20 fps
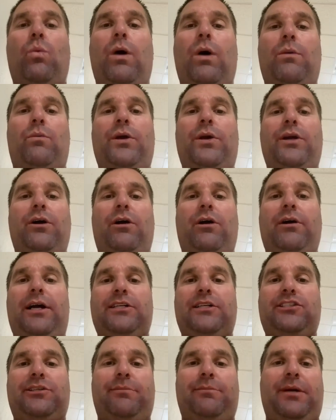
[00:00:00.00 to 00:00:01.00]
what we are
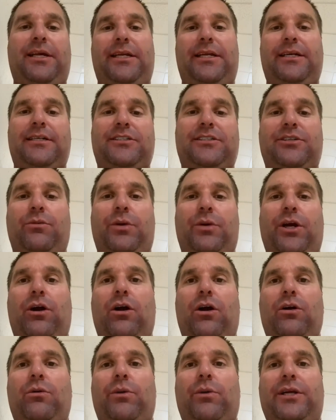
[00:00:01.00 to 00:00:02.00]
estimating is that we
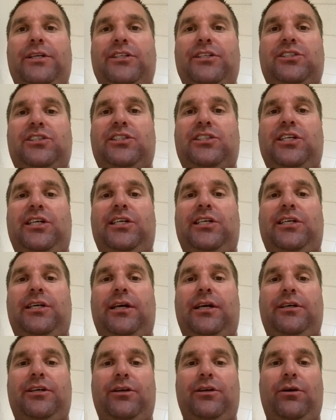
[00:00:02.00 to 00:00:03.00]
are going to see,
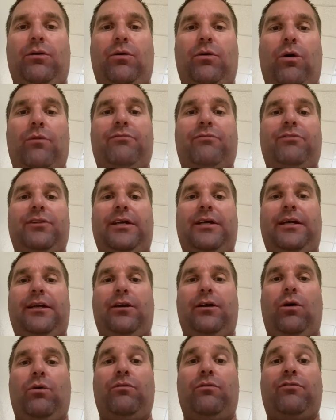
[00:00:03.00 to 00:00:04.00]
you know,
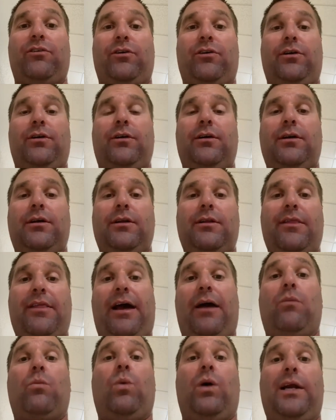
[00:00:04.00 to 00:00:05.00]
hopefully over
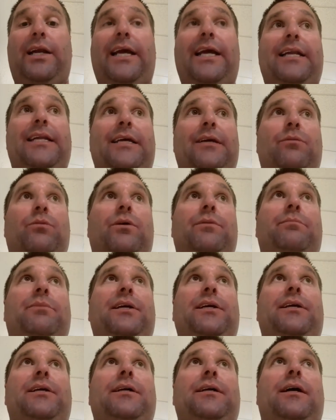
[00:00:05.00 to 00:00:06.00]
that 180 would
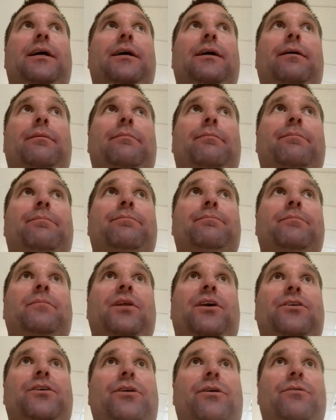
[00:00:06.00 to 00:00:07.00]
be
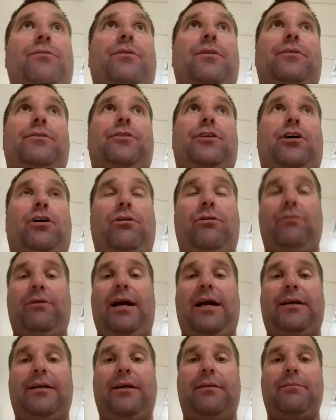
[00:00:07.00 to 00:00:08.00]
you know, the
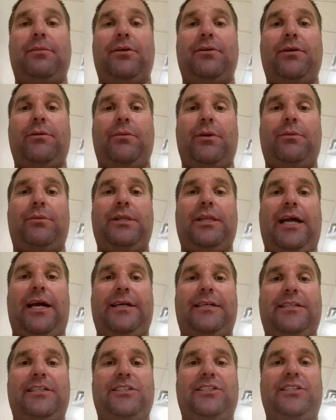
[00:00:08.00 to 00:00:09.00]
correct number that we would
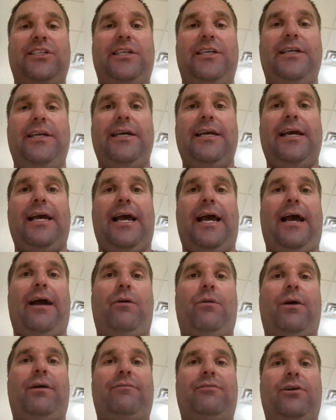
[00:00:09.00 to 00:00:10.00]
like to see.
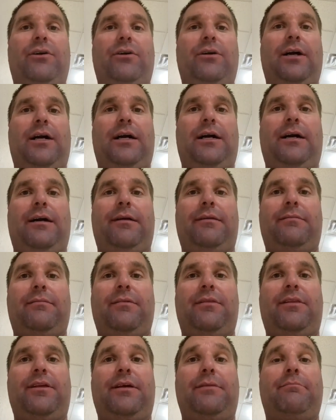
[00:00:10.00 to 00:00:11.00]
However,
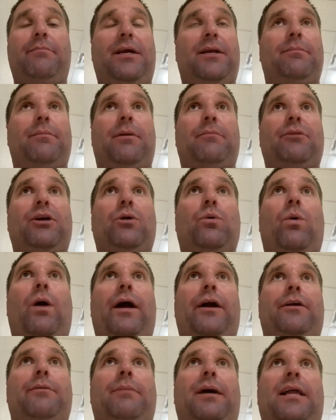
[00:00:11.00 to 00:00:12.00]
the minimum
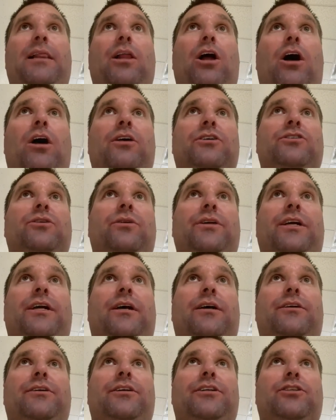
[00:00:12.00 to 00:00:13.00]
required by law is only
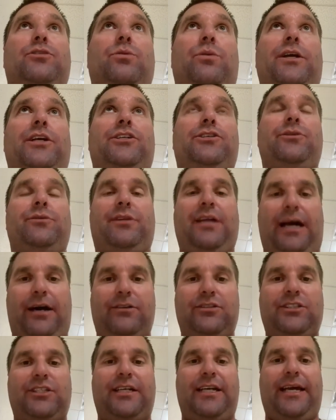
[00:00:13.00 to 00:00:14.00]

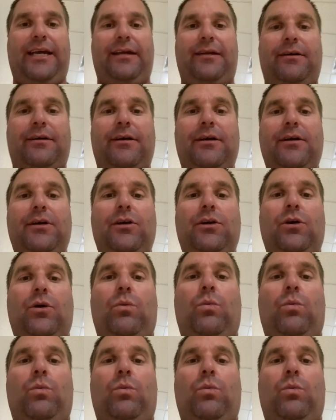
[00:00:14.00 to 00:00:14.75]
122,000, and